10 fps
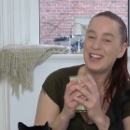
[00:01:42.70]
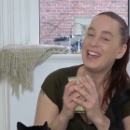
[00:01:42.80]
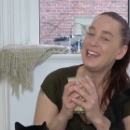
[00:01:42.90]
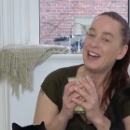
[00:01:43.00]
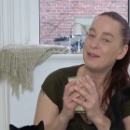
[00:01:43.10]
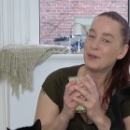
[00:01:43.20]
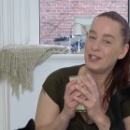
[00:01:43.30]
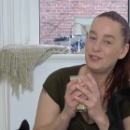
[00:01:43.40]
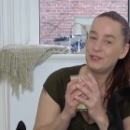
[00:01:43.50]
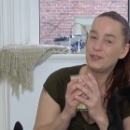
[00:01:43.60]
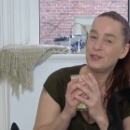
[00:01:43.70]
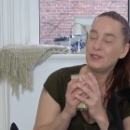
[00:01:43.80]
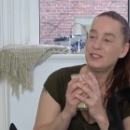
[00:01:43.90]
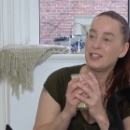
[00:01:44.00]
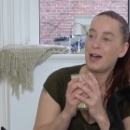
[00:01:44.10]
Today I'm going to
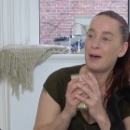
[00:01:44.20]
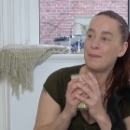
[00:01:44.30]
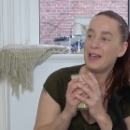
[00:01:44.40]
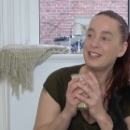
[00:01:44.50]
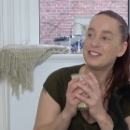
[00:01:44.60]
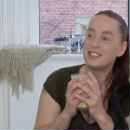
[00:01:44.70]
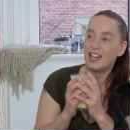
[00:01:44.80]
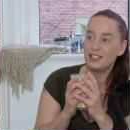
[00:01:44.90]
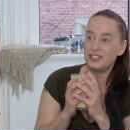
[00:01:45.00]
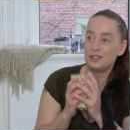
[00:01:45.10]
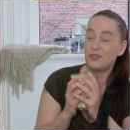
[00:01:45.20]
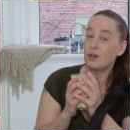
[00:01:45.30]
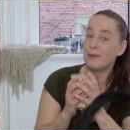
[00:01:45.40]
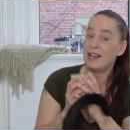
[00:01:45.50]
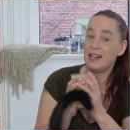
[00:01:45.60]
do some exercises
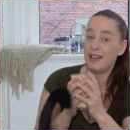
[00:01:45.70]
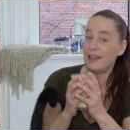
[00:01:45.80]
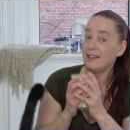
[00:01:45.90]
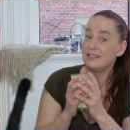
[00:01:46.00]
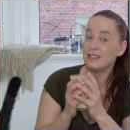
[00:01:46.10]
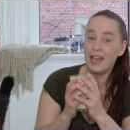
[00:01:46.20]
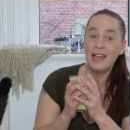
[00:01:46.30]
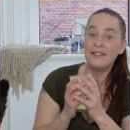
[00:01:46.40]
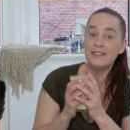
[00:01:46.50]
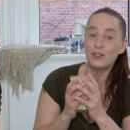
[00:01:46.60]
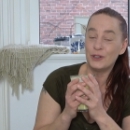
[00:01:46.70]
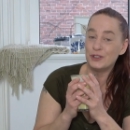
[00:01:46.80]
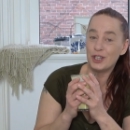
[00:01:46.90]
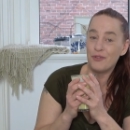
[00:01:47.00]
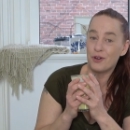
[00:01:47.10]
for my legs and
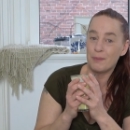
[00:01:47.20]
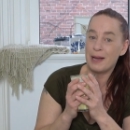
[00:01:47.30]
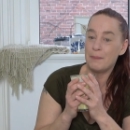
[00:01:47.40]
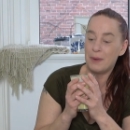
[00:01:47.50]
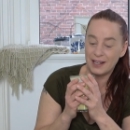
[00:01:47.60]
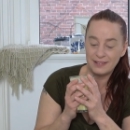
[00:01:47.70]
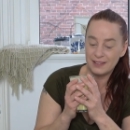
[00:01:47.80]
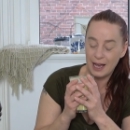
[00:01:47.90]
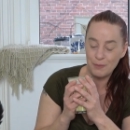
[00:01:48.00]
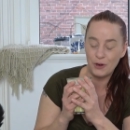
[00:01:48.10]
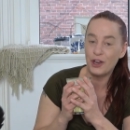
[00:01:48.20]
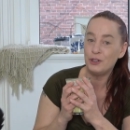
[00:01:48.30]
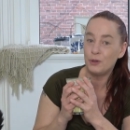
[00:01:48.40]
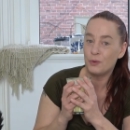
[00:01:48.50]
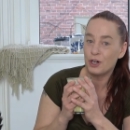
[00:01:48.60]
also for my butt. I'm
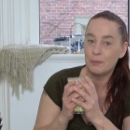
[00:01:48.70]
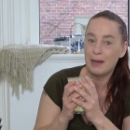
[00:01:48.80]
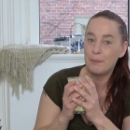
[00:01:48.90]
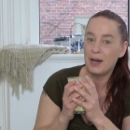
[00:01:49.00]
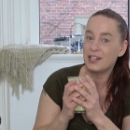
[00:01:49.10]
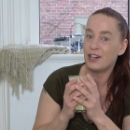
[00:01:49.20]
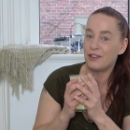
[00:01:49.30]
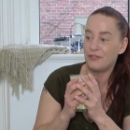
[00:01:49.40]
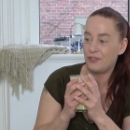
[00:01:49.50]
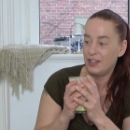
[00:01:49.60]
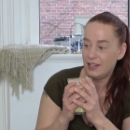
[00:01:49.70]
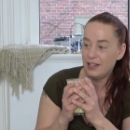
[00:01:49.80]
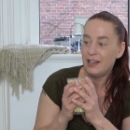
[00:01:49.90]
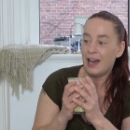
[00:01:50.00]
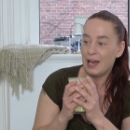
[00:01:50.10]
going to work my butt off.
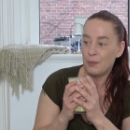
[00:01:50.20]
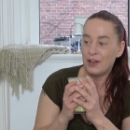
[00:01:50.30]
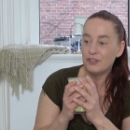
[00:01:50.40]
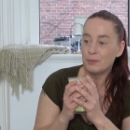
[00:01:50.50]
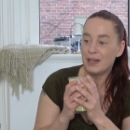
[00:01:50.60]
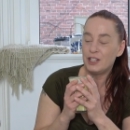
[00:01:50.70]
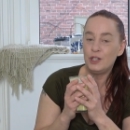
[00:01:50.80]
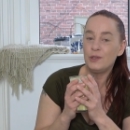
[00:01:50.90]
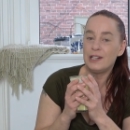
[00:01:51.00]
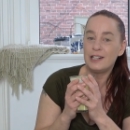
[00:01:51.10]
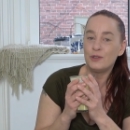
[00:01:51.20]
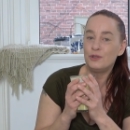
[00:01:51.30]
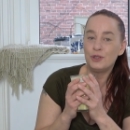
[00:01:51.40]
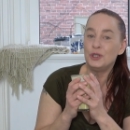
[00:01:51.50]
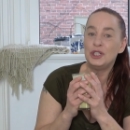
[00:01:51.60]
I want my cute little
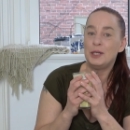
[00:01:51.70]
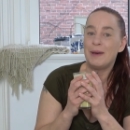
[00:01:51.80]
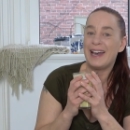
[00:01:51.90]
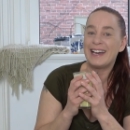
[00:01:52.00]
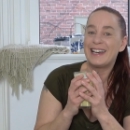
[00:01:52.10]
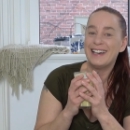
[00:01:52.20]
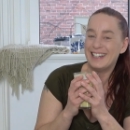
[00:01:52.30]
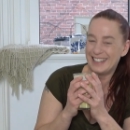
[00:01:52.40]
tushy back.